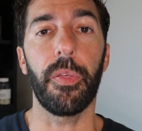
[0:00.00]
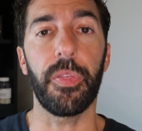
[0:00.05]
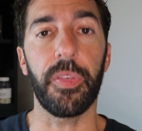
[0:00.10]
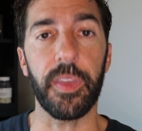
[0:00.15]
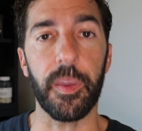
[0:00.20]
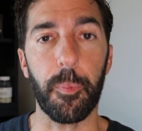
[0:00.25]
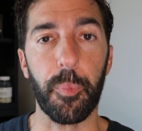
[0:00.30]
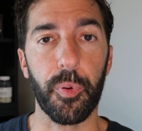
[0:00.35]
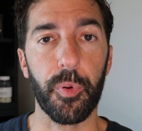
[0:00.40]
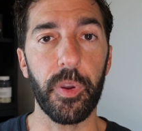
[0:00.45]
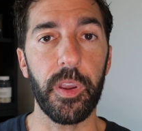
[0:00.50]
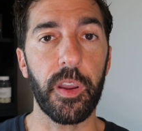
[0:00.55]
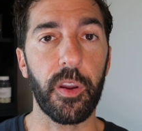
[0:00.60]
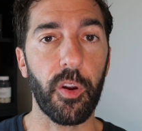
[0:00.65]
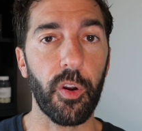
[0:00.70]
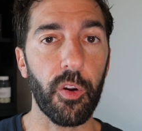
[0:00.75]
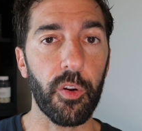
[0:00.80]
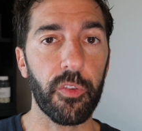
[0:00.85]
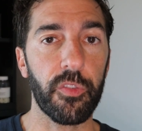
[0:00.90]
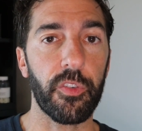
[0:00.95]
the
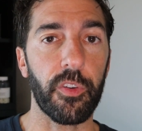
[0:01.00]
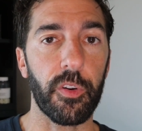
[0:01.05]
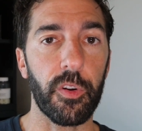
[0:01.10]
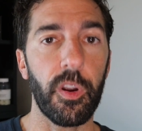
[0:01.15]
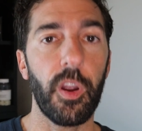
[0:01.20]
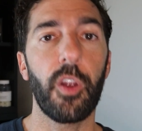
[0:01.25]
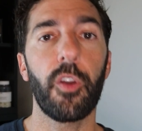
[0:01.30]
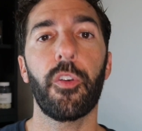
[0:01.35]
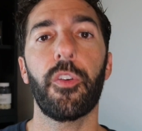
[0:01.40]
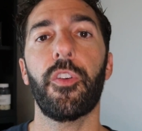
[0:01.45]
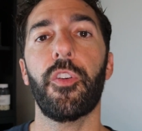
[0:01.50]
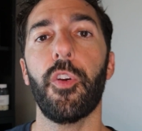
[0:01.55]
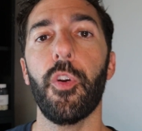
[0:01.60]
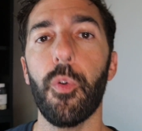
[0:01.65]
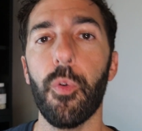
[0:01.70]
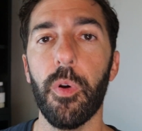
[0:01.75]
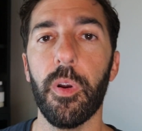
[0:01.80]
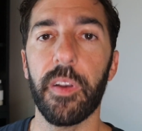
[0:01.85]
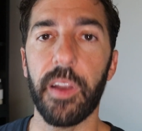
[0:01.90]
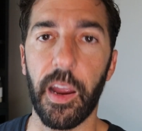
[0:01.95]
precursor
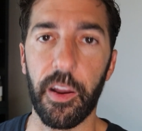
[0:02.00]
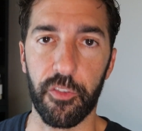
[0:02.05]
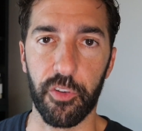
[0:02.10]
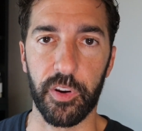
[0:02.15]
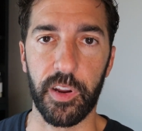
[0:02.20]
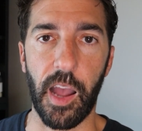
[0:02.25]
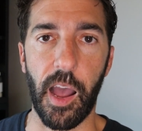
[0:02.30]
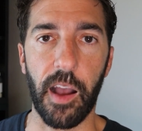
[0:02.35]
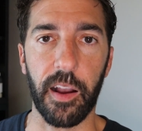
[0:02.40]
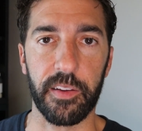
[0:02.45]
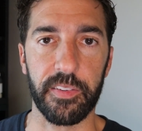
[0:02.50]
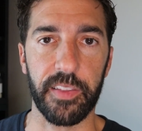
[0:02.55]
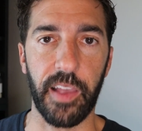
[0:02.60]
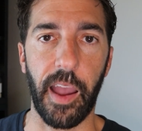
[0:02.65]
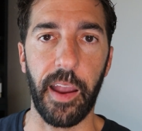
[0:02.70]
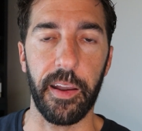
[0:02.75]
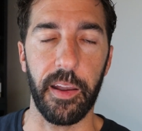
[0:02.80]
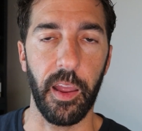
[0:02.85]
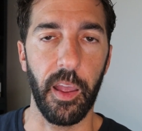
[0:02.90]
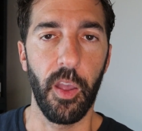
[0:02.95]
to nitric
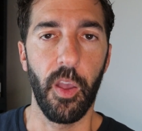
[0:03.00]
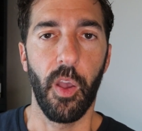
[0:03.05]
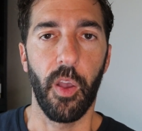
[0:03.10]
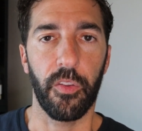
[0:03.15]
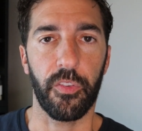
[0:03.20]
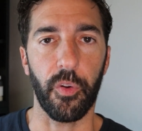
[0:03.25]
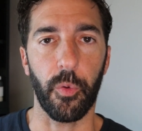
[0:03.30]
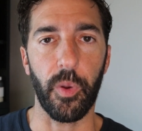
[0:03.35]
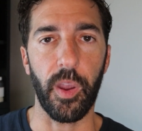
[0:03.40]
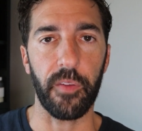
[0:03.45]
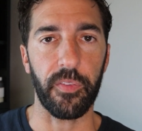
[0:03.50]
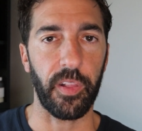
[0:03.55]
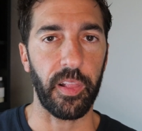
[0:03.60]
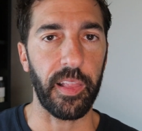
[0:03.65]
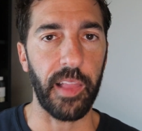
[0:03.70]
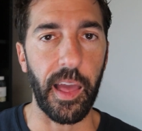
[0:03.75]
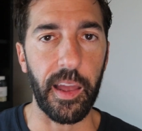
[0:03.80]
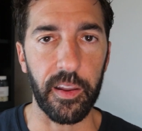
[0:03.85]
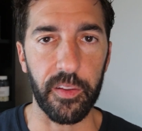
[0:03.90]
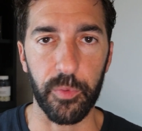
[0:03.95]
oxide. So we have a
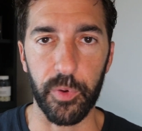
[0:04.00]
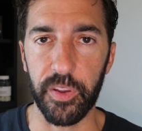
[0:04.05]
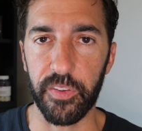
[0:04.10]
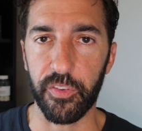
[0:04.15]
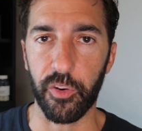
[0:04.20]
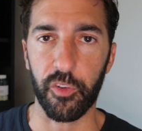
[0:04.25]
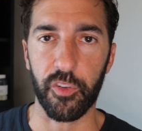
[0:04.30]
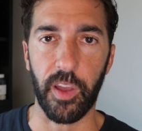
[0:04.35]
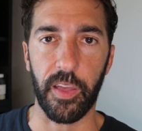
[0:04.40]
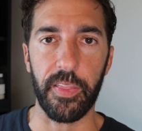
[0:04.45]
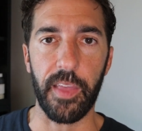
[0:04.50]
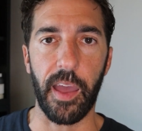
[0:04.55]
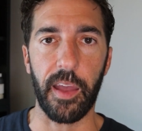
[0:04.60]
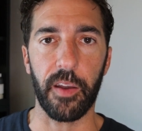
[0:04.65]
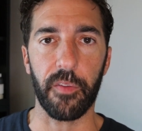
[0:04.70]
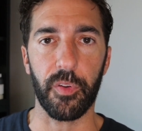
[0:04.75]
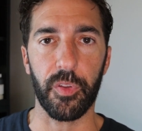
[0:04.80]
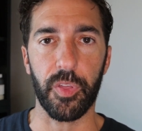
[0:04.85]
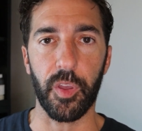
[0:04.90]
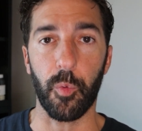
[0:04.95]
lot of research on that and
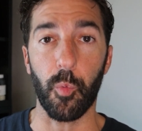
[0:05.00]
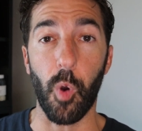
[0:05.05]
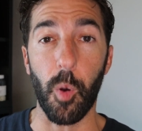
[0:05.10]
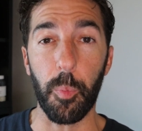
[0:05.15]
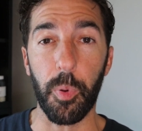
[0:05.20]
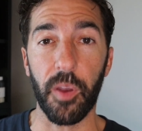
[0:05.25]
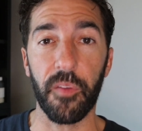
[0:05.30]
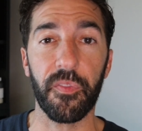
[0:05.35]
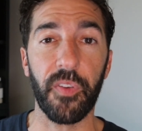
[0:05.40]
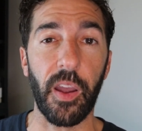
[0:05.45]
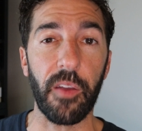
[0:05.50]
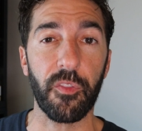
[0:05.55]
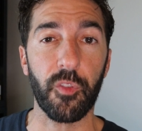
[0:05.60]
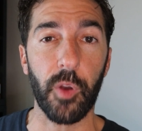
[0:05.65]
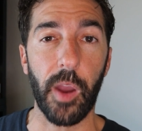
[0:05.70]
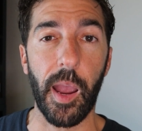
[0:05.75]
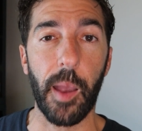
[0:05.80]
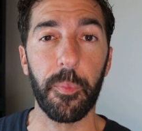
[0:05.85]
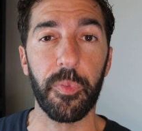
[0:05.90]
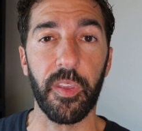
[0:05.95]
everything. 1.5
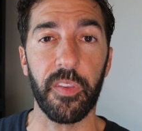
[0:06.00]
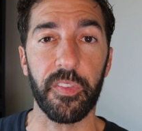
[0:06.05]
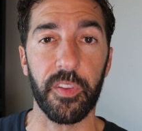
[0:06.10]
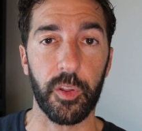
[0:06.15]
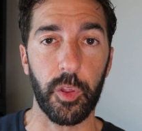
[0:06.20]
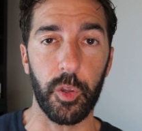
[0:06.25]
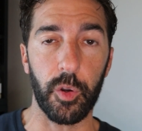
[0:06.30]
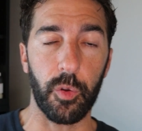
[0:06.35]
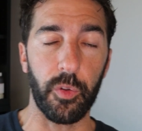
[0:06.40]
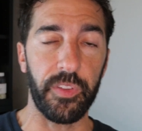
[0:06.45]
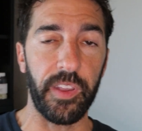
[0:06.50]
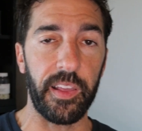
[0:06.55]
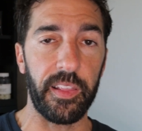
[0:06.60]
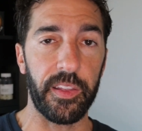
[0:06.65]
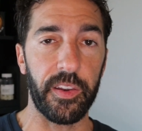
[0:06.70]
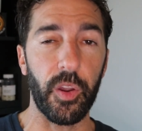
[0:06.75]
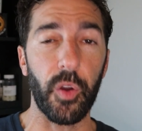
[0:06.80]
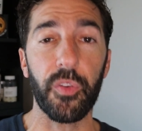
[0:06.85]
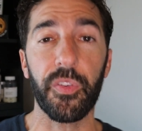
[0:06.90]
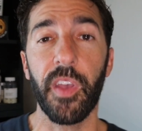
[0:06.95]
grams is a clinical
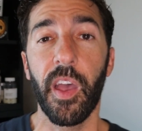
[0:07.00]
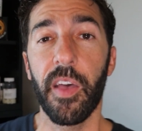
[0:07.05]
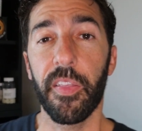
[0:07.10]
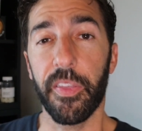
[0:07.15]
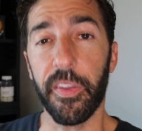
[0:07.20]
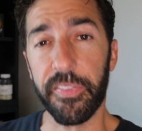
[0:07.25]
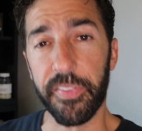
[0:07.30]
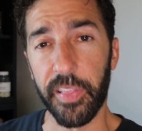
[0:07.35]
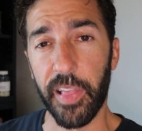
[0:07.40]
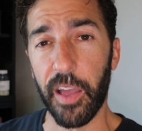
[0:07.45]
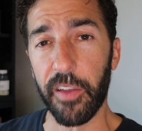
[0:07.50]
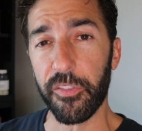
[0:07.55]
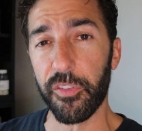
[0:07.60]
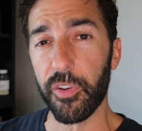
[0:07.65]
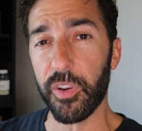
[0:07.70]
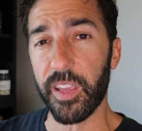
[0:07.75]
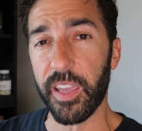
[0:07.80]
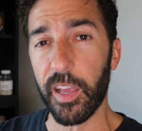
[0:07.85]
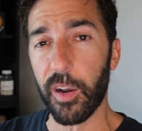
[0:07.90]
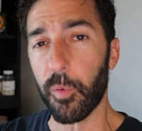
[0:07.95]
daily dose. This allows
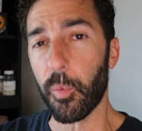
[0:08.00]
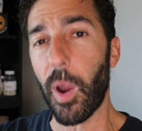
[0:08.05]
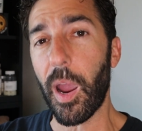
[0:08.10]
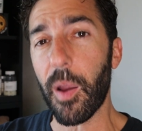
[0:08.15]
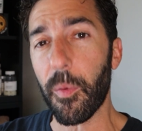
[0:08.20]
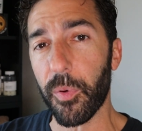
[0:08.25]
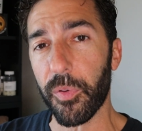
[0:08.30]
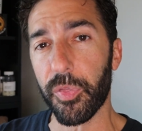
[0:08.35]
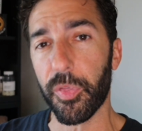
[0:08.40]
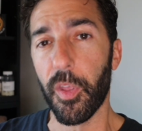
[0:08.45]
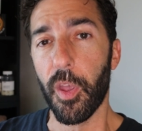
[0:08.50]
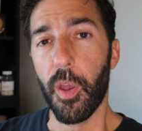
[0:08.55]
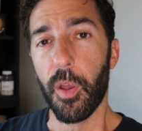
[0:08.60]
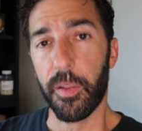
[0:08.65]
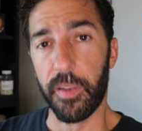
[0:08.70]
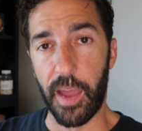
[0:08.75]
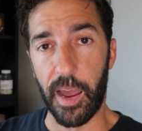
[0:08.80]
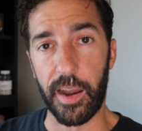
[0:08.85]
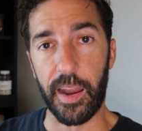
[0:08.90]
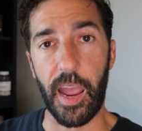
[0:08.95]
you to get away with
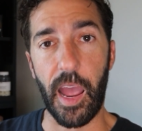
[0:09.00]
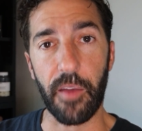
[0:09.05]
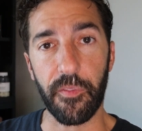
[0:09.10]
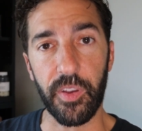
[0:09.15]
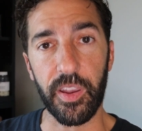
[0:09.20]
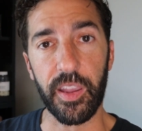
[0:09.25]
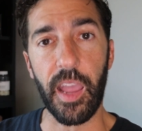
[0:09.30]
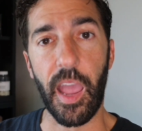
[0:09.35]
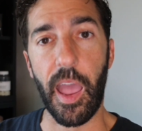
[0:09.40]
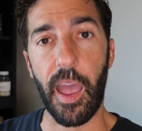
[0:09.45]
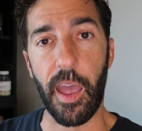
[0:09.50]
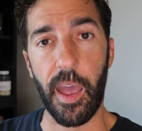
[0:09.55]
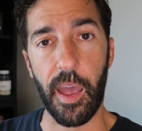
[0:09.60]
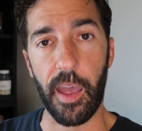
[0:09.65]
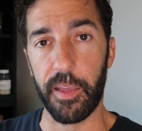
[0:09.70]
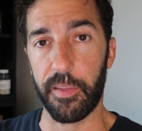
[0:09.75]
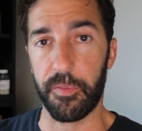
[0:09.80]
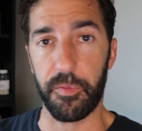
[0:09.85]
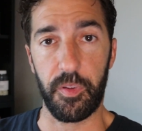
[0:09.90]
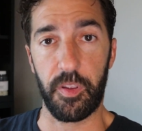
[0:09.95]
not having
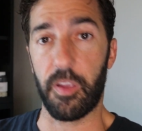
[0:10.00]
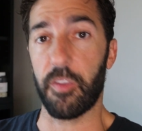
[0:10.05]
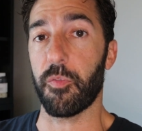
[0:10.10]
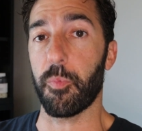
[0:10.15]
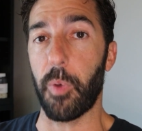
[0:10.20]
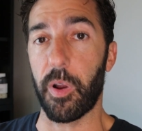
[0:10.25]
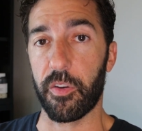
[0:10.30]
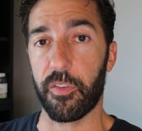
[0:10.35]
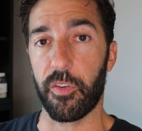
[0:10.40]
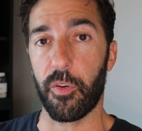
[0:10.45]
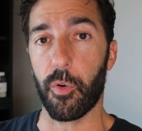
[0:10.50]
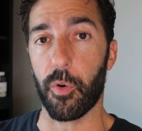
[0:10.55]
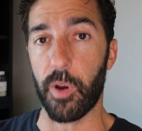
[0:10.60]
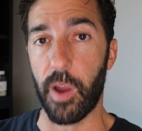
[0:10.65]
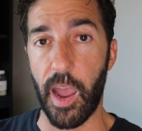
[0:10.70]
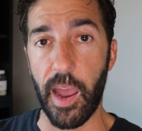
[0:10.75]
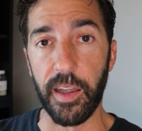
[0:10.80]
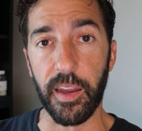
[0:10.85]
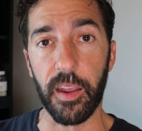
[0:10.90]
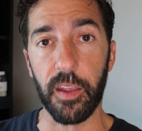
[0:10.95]
as much or
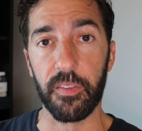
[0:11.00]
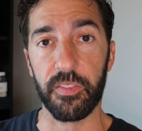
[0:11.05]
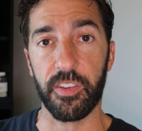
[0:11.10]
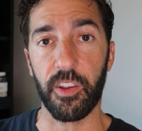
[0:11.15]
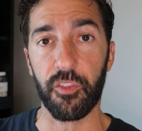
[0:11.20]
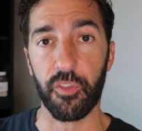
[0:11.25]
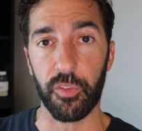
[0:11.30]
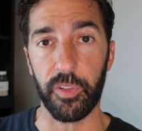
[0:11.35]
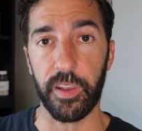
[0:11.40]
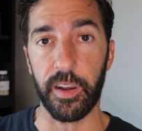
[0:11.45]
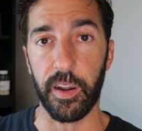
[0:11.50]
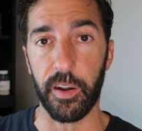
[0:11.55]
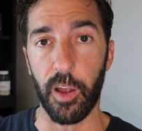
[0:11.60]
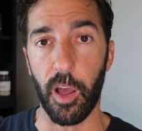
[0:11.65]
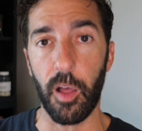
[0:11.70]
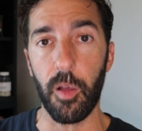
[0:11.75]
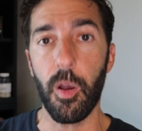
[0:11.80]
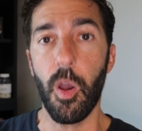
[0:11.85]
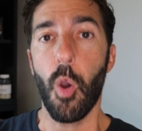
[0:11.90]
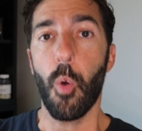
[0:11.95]
any citrulline at
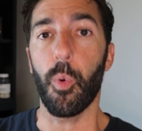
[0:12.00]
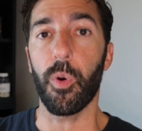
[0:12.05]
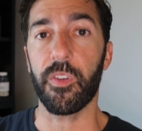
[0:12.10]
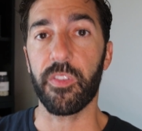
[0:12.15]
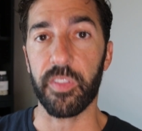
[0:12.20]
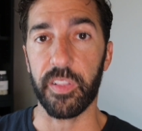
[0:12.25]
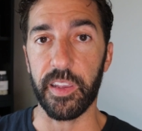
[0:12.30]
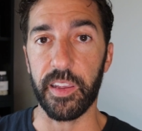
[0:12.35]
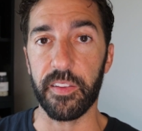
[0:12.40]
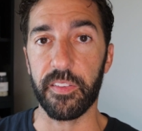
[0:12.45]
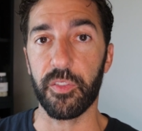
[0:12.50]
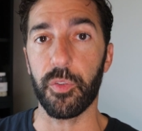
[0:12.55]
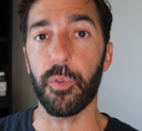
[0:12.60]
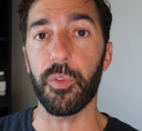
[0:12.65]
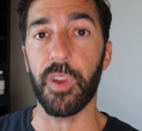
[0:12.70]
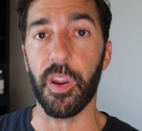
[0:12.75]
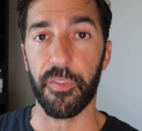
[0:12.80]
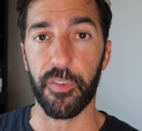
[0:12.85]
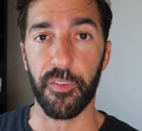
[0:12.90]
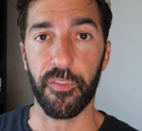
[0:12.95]
all, which leads to
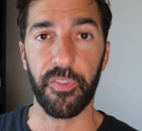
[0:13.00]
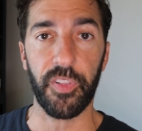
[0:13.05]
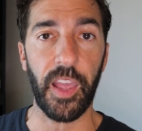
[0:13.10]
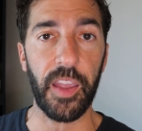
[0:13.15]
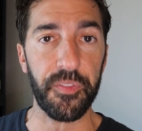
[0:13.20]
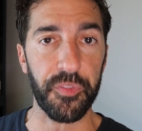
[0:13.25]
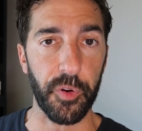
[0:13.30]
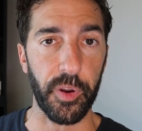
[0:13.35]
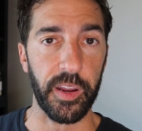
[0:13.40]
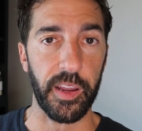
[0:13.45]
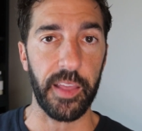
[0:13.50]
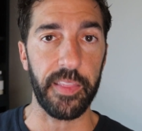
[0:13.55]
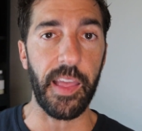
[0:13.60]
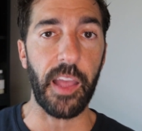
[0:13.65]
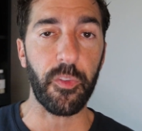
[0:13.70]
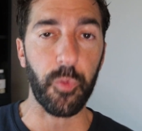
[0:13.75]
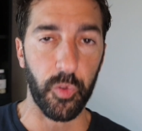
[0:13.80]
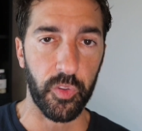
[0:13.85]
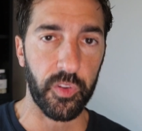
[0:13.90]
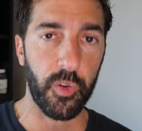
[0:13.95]
different flavoring. And
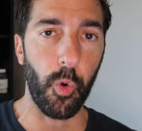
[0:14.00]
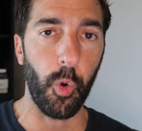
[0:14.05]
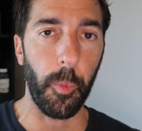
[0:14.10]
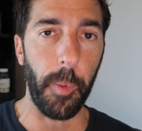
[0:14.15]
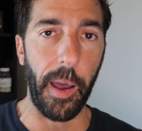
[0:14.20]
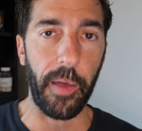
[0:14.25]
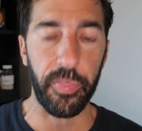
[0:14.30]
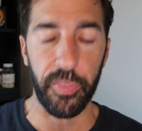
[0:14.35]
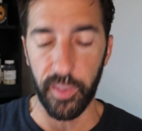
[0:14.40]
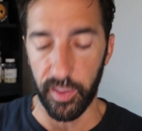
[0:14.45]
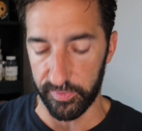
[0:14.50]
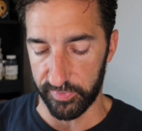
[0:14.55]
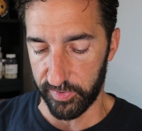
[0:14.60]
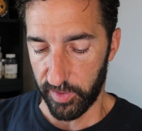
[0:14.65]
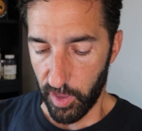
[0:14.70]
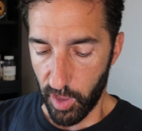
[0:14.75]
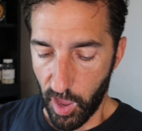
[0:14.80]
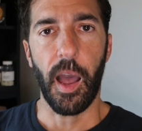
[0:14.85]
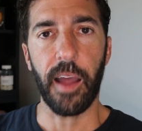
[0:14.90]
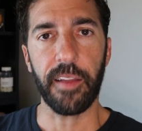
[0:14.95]
that's what's cool about this.
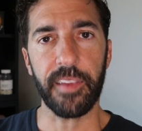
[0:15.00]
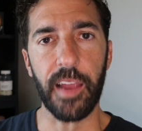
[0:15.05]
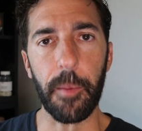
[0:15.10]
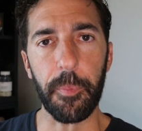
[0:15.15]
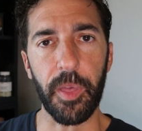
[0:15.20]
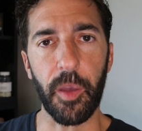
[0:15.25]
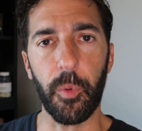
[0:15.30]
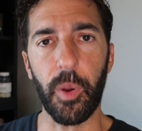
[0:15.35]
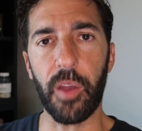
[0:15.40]
On top of that,